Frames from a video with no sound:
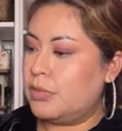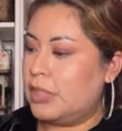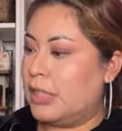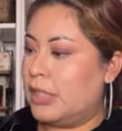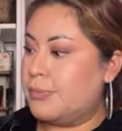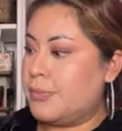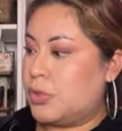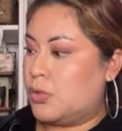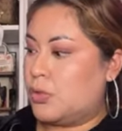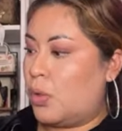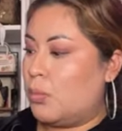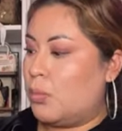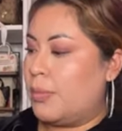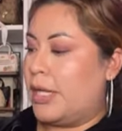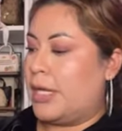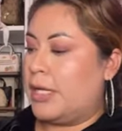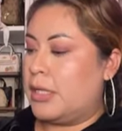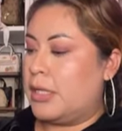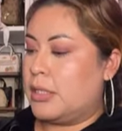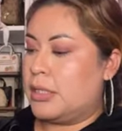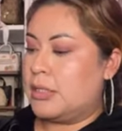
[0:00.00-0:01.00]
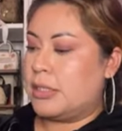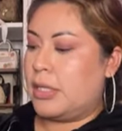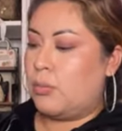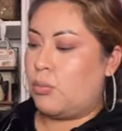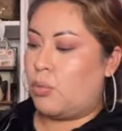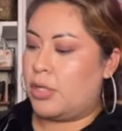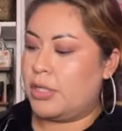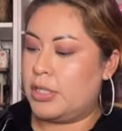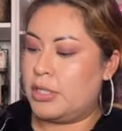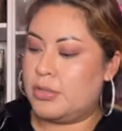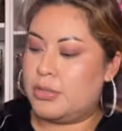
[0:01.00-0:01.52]
I'm so mad because I
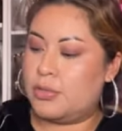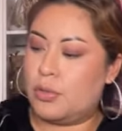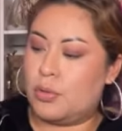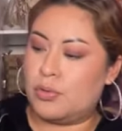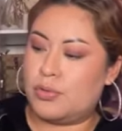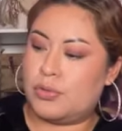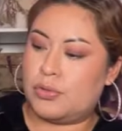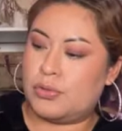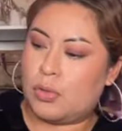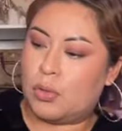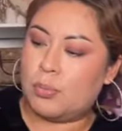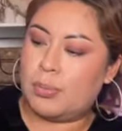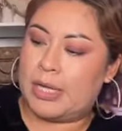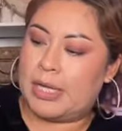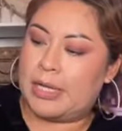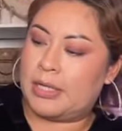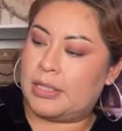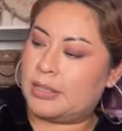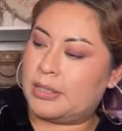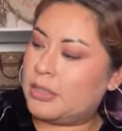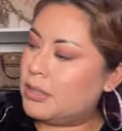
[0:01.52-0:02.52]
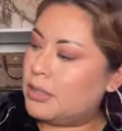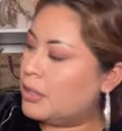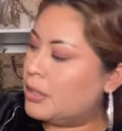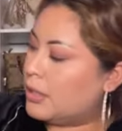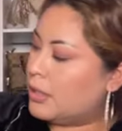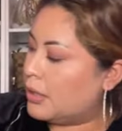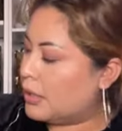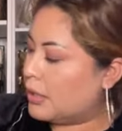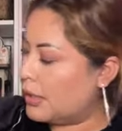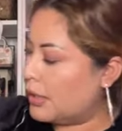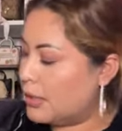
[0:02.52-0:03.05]
wanted a tote so bad.
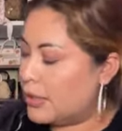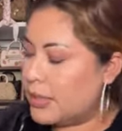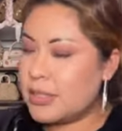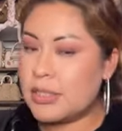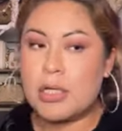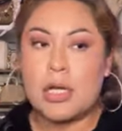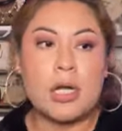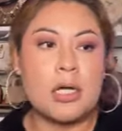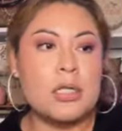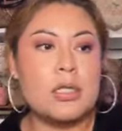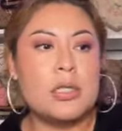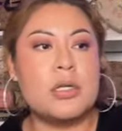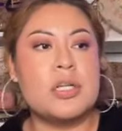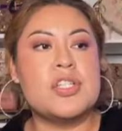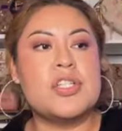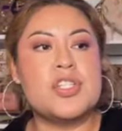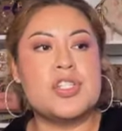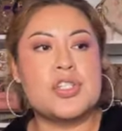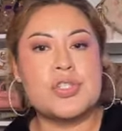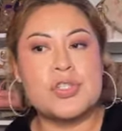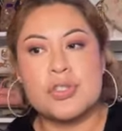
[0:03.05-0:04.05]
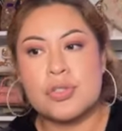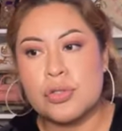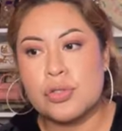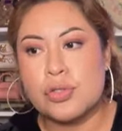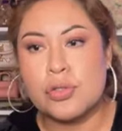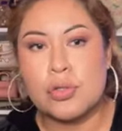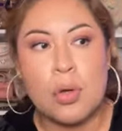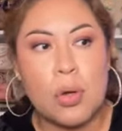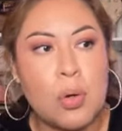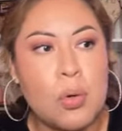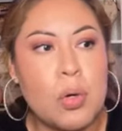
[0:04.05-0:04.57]
And this color is just
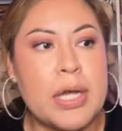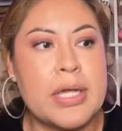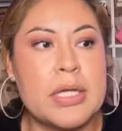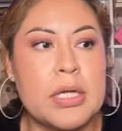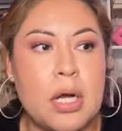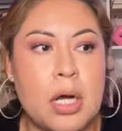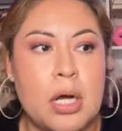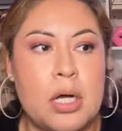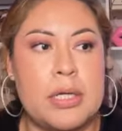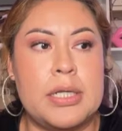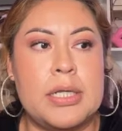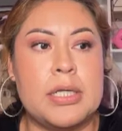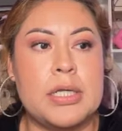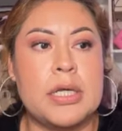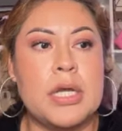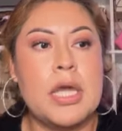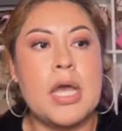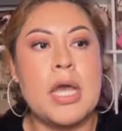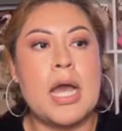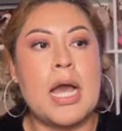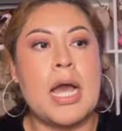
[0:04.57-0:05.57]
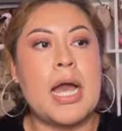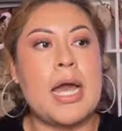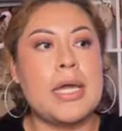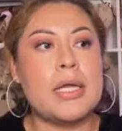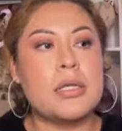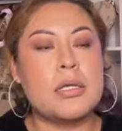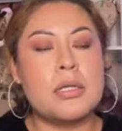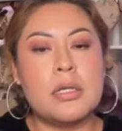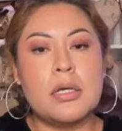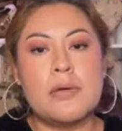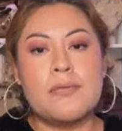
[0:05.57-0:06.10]
so iconic. I
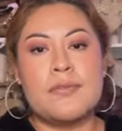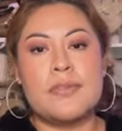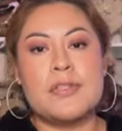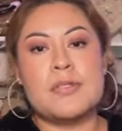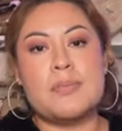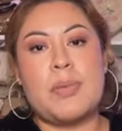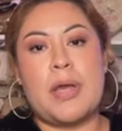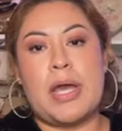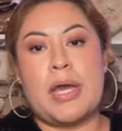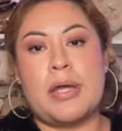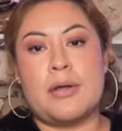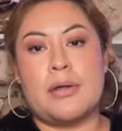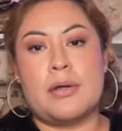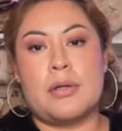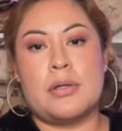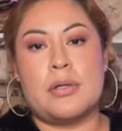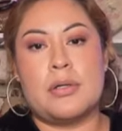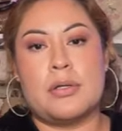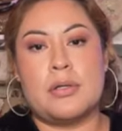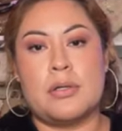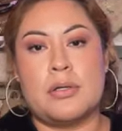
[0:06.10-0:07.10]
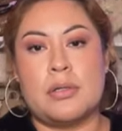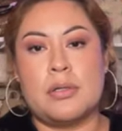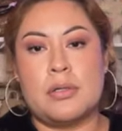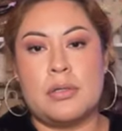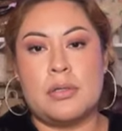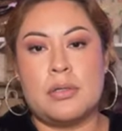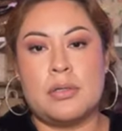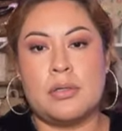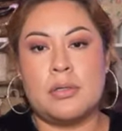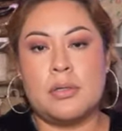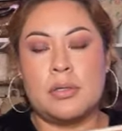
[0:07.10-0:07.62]
love this pattern.
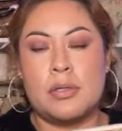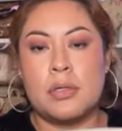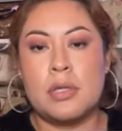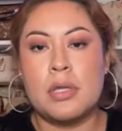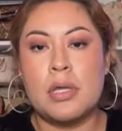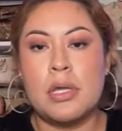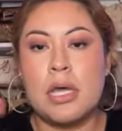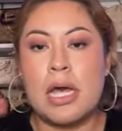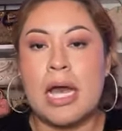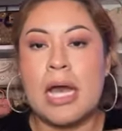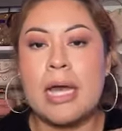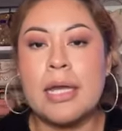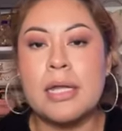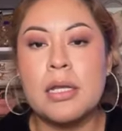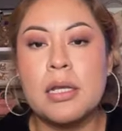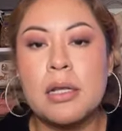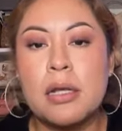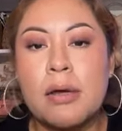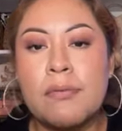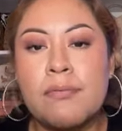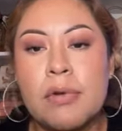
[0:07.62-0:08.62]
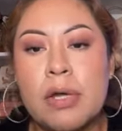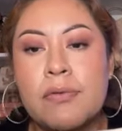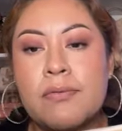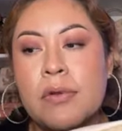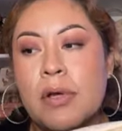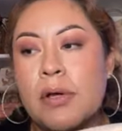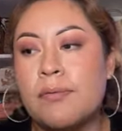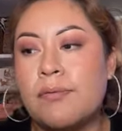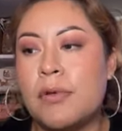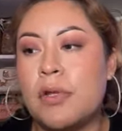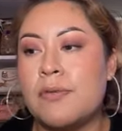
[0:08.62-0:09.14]
I love, love,
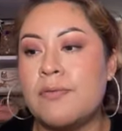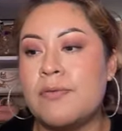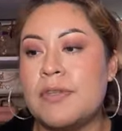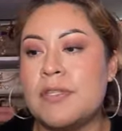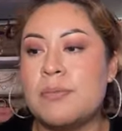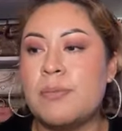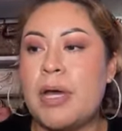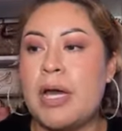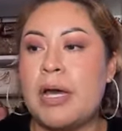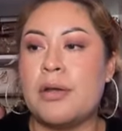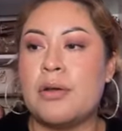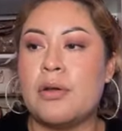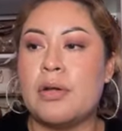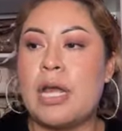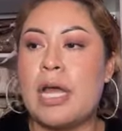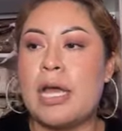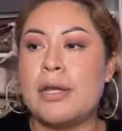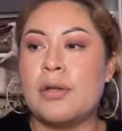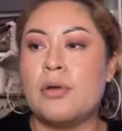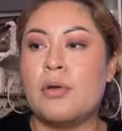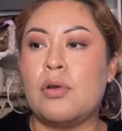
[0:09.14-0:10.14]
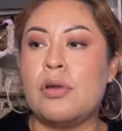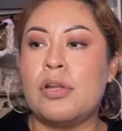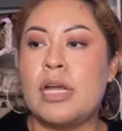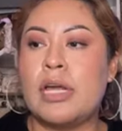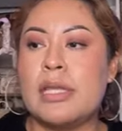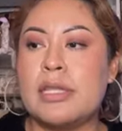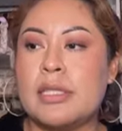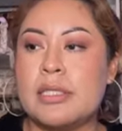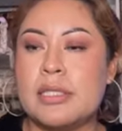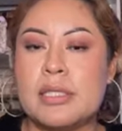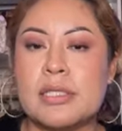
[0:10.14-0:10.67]
love, love this pattern. I know
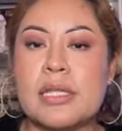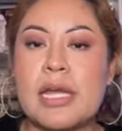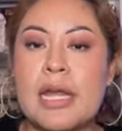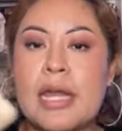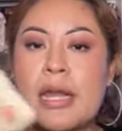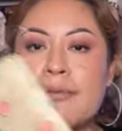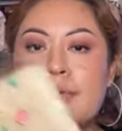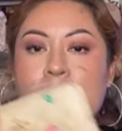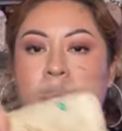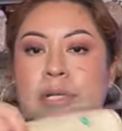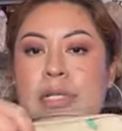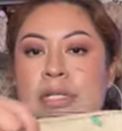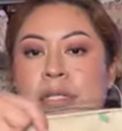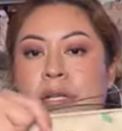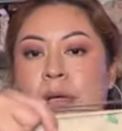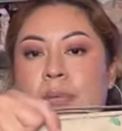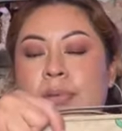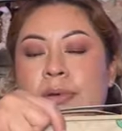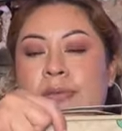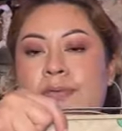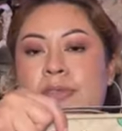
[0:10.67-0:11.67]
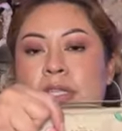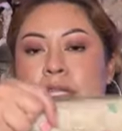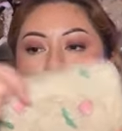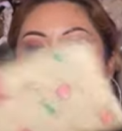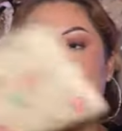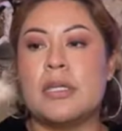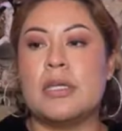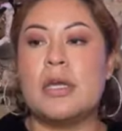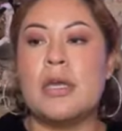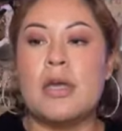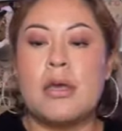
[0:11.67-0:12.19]
not this is not everybody's cup of
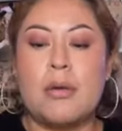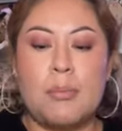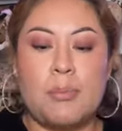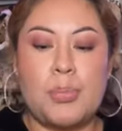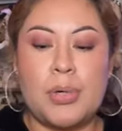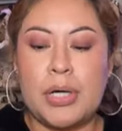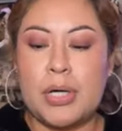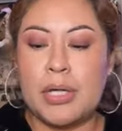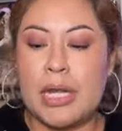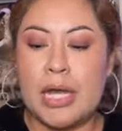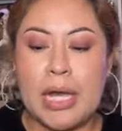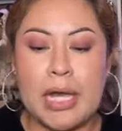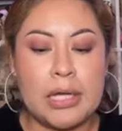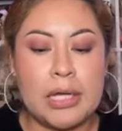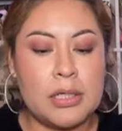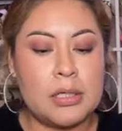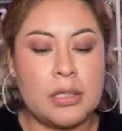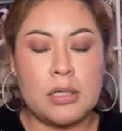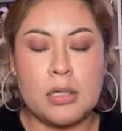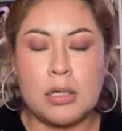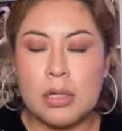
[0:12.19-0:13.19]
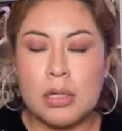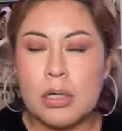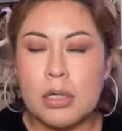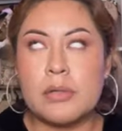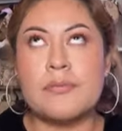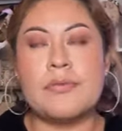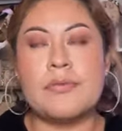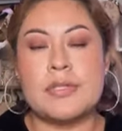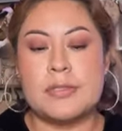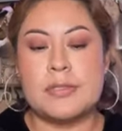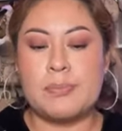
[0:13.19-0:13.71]
tea, but I
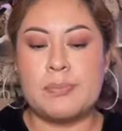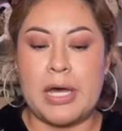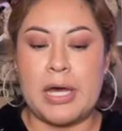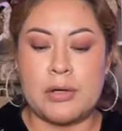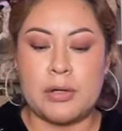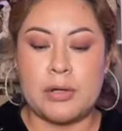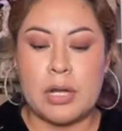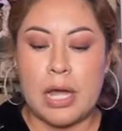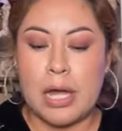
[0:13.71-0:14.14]
love this pattern.